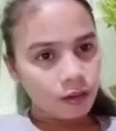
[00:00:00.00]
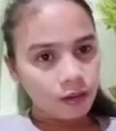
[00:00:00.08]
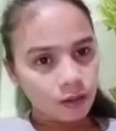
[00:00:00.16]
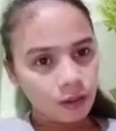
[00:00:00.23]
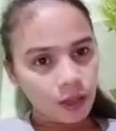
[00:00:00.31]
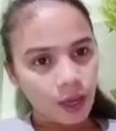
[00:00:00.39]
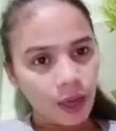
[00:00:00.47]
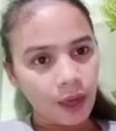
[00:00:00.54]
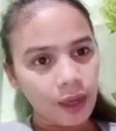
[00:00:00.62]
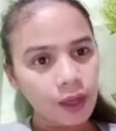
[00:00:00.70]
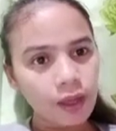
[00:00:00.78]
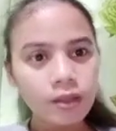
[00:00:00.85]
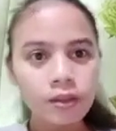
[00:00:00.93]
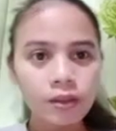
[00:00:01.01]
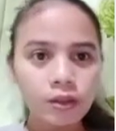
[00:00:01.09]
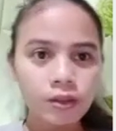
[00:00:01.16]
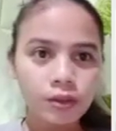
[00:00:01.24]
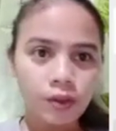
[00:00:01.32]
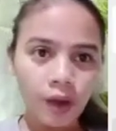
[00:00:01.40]
Okay,
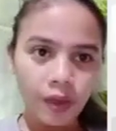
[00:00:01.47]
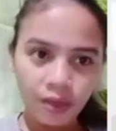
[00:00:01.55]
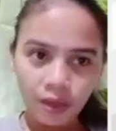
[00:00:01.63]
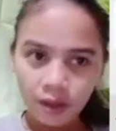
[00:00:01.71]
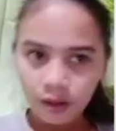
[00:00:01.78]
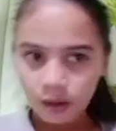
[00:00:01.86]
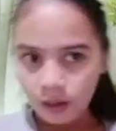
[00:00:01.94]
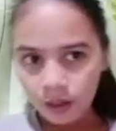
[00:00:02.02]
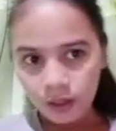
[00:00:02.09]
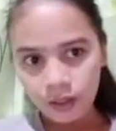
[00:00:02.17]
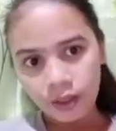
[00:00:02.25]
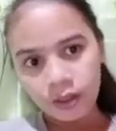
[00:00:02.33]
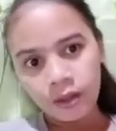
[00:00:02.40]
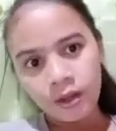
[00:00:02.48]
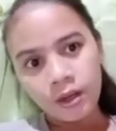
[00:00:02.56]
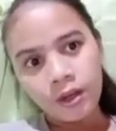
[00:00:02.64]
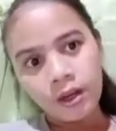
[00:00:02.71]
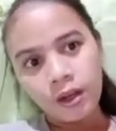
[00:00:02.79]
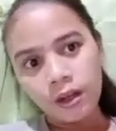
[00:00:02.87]
so I think
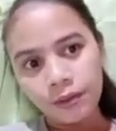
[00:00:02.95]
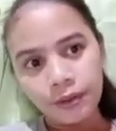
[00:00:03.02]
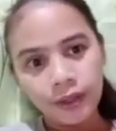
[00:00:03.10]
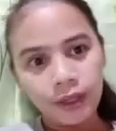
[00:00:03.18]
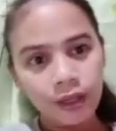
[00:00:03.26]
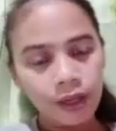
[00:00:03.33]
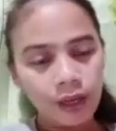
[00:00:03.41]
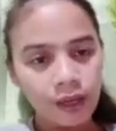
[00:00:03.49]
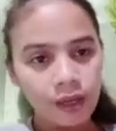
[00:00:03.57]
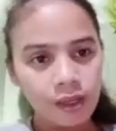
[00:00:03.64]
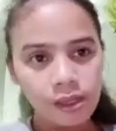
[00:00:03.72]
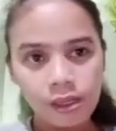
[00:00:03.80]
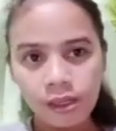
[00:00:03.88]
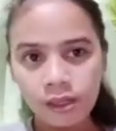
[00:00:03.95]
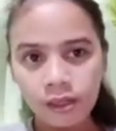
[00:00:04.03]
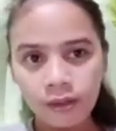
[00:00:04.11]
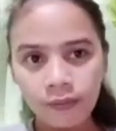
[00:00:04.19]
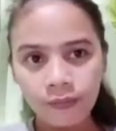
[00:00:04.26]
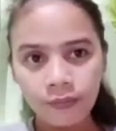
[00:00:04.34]
already,
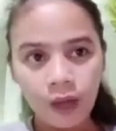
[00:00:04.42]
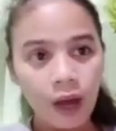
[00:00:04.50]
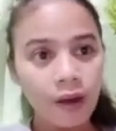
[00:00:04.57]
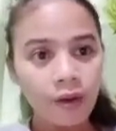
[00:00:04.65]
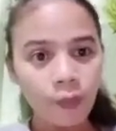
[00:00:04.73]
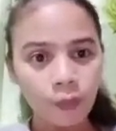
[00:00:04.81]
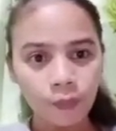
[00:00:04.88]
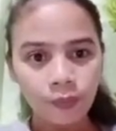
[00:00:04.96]
I know